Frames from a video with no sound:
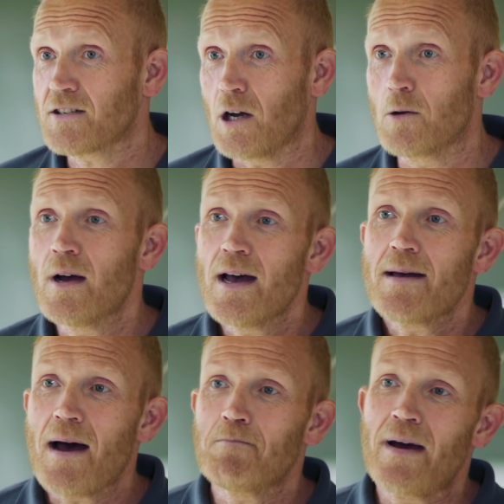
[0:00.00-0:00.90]
So
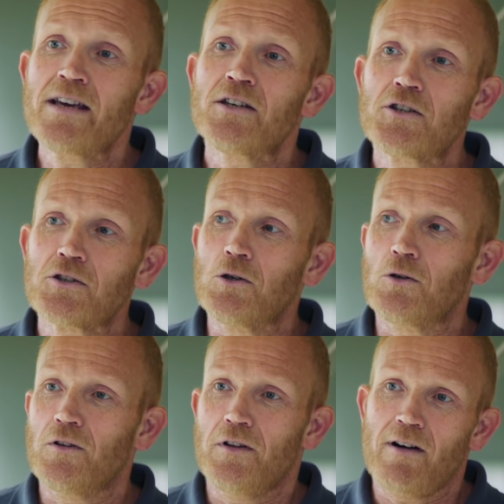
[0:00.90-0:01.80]
making
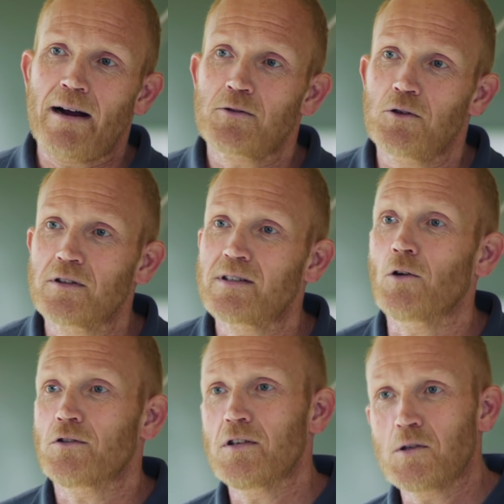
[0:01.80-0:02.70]
sure that the ground source
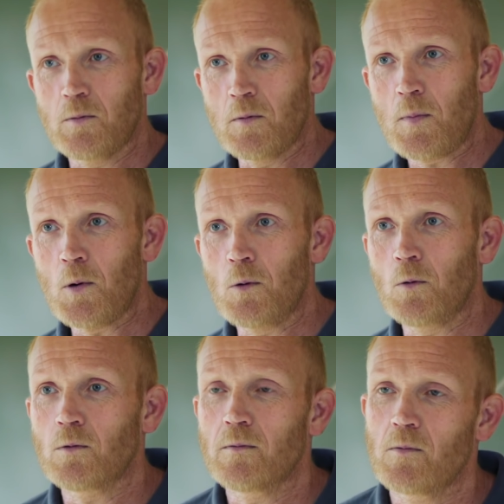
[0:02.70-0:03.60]
got to the swimming
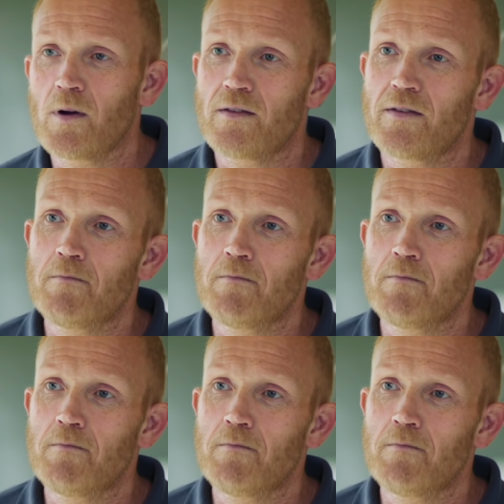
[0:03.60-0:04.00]
pool with